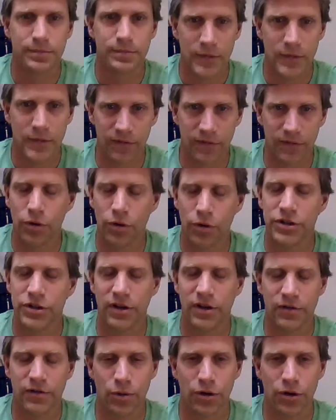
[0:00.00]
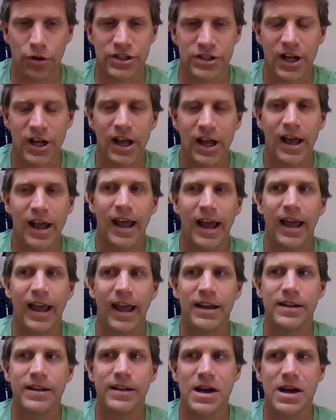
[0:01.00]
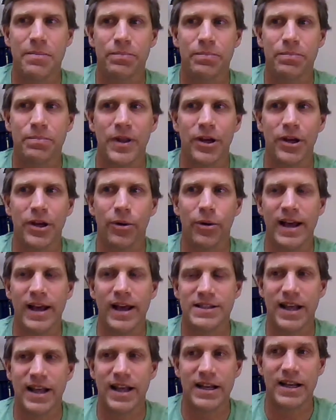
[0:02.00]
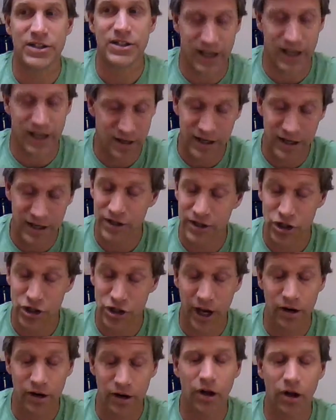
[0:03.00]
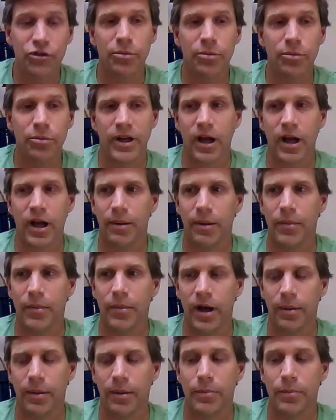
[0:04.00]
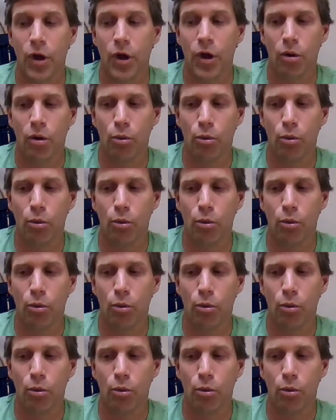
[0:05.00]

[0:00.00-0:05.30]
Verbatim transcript: Of course, of course. And um, you know, as as India and China also become um,